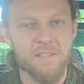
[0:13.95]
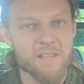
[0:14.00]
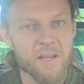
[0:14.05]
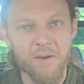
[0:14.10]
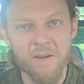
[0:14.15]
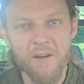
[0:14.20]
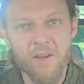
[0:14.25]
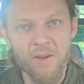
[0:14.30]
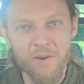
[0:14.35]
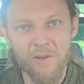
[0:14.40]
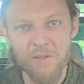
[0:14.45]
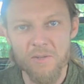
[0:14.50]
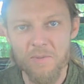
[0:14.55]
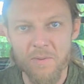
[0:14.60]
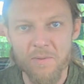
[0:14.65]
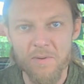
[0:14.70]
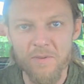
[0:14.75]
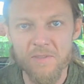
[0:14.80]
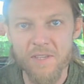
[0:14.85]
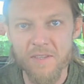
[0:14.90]
Now I know lots of
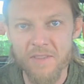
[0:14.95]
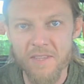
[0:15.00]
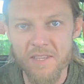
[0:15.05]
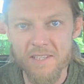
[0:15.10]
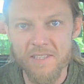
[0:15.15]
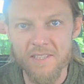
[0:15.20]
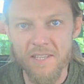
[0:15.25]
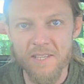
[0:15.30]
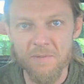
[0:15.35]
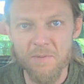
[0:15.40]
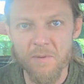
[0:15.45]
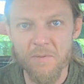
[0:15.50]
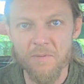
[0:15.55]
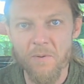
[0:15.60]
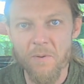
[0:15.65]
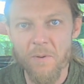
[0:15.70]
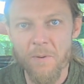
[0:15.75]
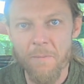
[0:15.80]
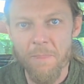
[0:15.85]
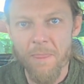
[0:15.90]
people have done these things
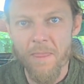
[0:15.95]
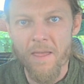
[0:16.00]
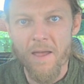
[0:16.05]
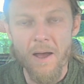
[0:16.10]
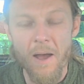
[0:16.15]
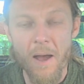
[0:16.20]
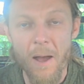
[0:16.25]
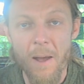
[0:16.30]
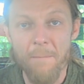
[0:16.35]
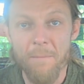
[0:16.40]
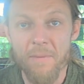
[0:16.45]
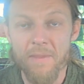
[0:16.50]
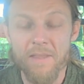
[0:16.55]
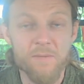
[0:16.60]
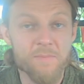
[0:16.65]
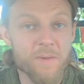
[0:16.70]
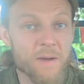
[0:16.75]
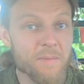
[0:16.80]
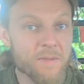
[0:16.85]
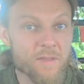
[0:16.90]
before, but
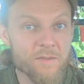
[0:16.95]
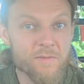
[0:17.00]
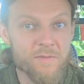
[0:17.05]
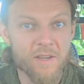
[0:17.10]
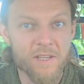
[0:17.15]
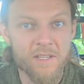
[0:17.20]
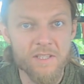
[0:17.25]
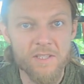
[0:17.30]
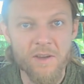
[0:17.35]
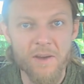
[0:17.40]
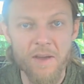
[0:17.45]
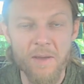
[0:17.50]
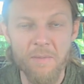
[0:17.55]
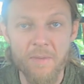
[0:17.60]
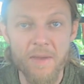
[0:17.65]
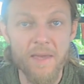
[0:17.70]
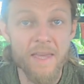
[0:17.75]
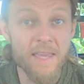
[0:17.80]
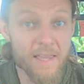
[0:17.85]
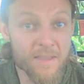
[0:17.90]
this might be the first time.
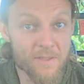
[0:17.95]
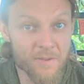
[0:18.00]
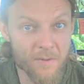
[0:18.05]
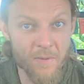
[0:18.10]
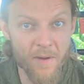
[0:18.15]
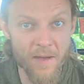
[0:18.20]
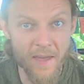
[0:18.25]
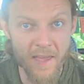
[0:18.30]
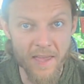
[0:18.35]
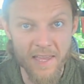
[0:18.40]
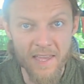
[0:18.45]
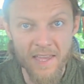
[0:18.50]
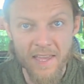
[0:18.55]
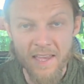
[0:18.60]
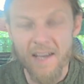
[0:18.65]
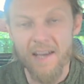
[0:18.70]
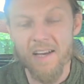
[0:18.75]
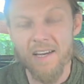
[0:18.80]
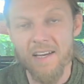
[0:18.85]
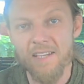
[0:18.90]
But either way,
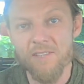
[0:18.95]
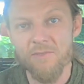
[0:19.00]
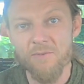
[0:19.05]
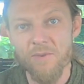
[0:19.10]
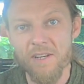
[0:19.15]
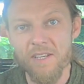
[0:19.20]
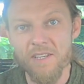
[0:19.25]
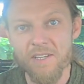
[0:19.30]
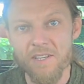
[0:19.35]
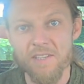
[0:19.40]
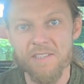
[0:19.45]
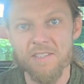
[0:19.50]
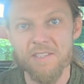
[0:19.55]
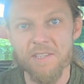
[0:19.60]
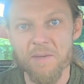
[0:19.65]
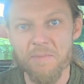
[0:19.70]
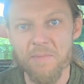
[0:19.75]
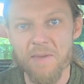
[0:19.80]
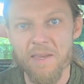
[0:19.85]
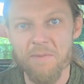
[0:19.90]
it's really good
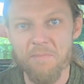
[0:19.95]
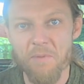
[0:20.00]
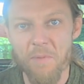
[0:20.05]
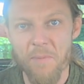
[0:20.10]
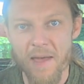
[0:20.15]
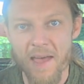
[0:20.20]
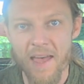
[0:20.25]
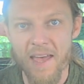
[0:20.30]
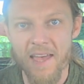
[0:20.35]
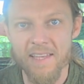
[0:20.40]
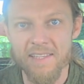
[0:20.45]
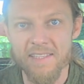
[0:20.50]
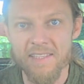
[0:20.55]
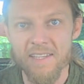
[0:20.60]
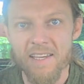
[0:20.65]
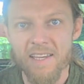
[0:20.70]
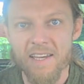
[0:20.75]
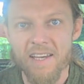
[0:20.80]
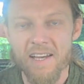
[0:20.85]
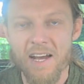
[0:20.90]
to be prepared
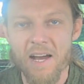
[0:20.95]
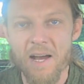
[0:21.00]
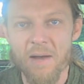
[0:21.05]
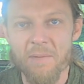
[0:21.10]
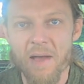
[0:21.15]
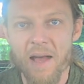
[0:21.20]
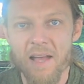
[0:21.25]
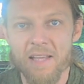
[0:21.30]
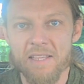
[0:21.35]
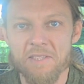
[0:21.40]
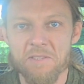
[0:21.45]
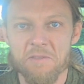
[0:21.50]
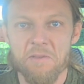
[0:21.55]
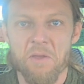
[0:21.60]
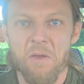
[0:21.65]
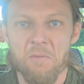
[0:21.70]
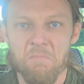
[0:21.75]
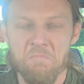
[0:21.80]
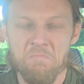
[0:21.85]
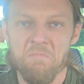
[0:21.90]
and
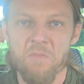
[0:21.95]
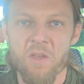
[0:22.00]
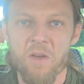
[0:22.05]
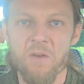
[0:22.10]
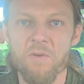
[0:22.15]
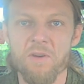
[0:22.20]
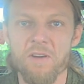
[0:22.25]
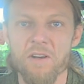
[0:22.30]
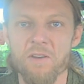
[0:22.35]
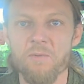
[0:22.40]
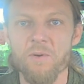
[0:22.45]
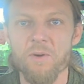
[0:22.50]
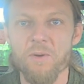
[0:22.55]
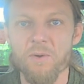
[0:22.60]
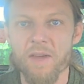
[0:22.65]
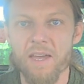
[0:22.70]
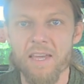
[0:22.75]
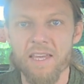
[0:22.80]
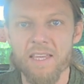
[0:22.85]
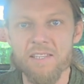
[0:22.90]
know kind of what you're
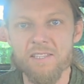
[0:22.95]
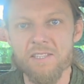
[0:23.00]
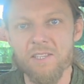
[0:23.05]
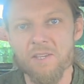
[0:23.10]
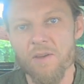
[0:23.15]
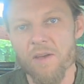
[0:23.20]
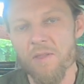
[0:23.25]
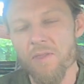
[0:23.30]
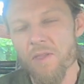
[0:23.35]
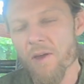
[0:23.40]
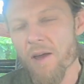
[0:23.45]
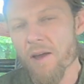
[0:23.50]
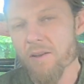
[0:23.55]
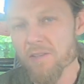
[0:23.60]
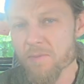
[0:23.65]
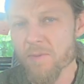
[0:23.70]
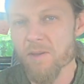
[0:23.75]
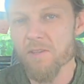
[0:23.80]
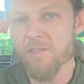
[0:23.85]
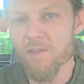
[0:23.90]
getting into and know how
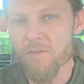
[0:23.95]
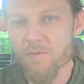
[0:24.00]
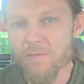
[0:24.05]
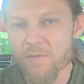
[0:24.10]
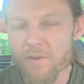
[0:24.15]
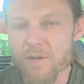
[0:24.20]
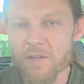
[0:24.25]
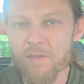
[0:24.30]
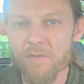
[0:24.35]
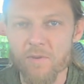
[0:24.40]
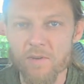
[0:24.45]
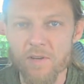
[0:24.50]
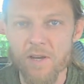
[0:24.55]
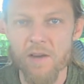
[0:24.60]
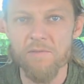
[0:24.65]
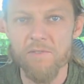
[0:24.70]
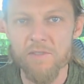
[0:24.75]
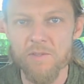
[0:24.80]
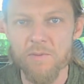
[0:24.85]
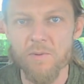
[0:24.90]
to make yourself really feel
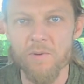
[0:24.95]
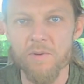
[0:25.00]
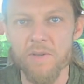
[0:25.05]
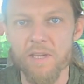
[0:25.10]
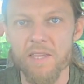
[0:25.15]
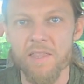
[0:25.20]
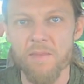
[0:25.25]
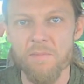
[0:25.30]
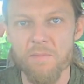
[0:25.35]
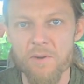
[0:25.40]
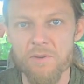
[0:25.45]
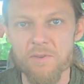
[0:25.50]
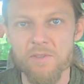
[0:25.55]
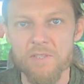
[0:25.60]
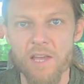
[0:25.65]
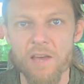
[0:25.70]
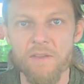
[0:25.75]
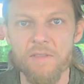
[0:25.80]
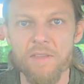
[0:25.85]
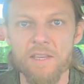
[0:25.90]
comfortable and get the
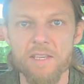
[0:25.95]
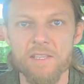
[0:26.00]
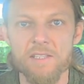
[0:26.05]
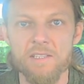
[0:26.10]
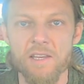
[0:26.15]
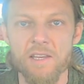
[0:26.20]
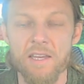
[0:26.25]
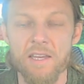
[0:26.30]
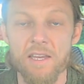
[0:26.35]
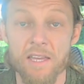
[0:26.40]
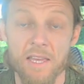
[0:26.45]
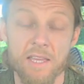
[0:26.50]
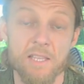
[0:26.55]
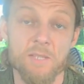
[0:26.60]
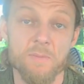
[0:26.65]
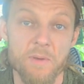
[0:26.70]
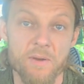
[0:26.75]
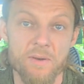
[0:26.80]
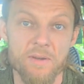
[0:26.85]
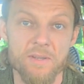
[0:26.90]
most out of the
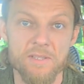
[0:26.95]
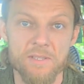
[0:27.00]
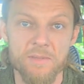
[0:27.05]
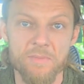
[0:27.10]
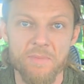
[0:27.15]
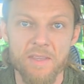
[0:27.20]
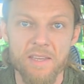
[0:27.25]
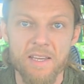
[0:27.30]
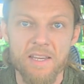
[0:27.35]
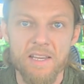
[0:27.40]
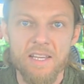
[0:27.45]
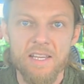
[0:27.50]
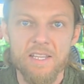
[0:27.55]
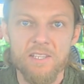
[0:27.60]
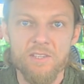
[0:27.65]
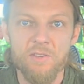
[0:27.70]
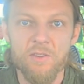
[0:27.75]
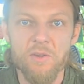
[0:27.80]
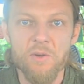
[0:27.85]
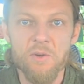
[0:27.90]
experience.
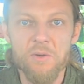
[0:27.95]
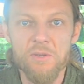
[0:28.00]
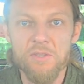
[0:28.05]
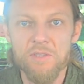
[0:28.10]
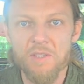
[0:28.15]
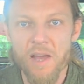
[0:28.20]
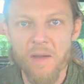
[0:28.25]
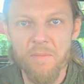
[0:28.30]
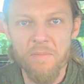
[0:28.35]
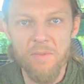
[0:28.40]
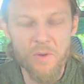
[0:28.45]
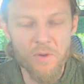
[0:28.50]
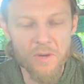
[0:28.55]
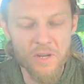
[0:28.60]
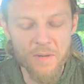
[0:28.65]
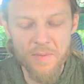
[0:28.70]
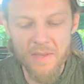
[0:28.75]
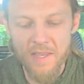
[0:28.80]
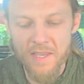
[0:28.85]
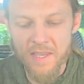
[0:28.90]
So of course you're
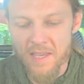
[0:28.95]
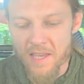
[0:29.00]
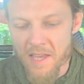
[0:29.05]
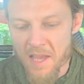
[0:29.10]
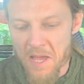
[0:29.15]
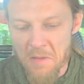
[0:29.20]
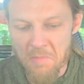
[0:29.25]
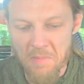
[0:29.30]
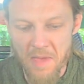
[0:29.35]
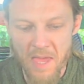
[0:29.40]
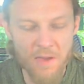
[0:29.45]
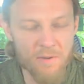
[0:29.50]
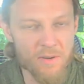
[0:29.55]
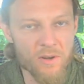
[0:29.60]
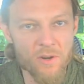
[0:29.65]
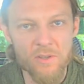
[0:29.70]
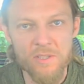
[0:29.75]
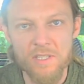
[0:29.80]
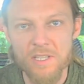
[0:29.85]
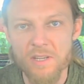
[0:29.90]
going to be hearing
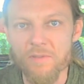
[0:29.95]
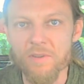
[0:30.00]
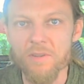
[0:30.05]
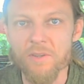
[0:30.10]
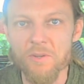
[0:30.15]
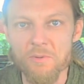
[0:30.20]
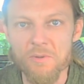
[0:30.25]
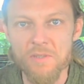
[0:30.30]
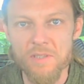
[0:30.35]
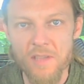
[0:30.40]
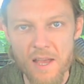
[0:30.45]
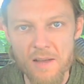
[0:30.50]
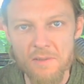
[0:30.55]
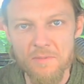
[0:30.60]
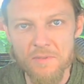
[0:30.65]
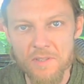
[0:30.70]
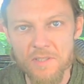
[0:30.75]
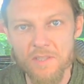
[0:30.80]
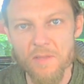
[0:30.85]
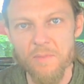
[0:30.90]
lots of different cool
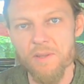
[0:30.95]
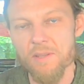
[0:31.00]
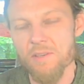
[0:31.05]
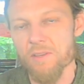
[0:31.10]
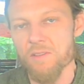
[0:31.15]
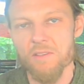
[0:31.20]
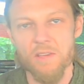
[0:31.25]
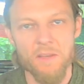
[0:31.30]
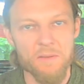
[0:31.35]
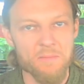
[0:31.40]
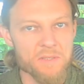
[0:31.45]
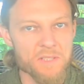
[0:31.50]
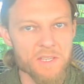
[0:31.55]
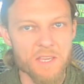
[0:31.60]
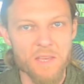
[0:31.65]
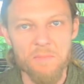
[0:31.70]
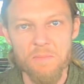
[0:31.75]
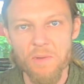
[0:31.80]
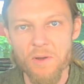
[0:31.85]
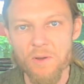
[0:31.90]
sounds. There'll be
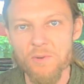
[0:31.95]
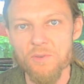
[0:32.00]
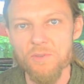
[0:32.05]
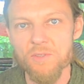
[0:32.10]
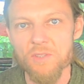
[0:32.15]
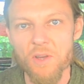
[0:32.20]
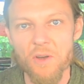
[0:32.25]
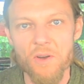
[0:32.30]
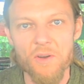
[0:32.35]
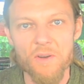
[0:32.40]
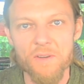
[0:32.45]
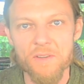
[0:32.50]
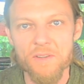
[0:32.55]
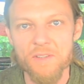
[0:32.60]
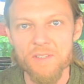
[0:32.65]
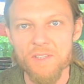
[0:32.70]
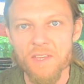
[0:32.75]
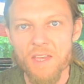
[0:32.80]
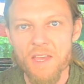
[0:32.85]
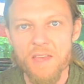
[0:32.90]
singing bowls,
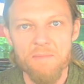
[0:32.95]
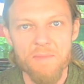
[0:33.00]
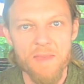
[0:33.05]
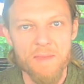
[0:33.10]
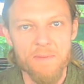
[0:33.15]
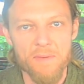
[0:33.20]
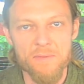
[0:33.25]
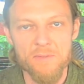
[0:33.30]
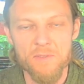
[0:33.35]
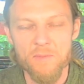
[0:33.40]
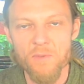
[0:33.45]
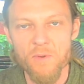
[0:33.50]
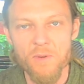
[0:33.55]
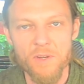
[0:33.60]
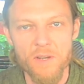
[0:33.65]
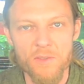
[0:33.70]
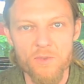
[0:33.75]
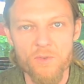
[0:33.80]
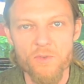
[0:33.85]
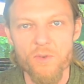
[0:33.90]
gongs, maybe even some more
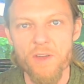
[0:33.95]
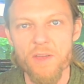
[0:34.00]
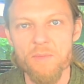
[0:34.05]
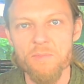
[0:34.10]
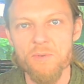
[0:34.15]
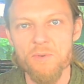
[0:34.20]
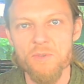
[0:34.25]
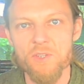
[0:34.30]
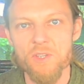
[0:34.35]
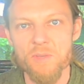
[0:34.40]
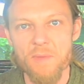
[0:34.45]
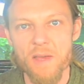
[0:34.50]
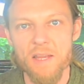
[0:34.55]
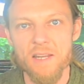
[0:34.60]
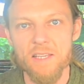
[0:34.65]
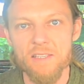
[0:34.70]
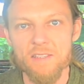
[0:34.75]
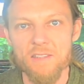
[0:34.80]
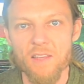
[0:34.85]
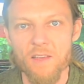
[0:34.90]
kind of tribal
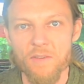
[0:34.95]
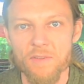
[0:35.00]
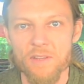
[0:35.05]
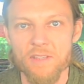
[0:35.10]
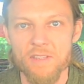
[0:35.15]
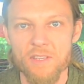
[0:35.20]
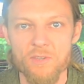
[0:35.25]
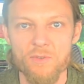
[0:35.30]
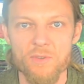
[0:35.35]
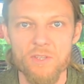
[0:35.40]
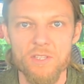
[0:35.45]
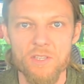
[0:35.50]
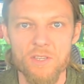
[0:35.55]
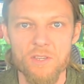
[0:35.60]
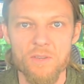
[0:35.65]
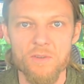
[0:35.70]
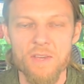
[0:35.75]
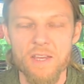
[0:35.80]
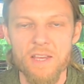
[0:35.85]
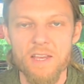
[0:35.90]
shamanic stuff like
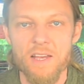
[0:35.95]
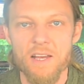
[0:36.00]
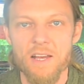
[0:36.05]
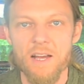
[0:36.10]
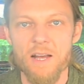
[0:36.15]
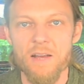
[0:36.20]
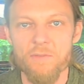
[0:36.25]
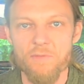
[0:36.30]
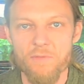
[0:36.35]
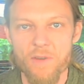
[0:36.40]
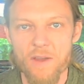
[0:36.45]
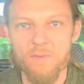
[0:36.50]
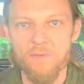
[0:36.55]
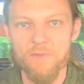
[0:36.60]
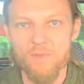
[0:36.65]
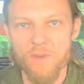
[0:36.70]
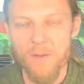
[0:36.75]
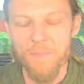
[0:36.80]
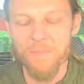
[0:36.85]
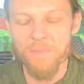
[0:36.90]
didgeridoo, frame
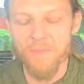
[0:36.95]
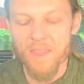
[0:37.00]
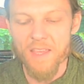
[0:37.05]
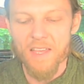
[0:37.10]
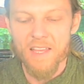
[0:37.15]
drum.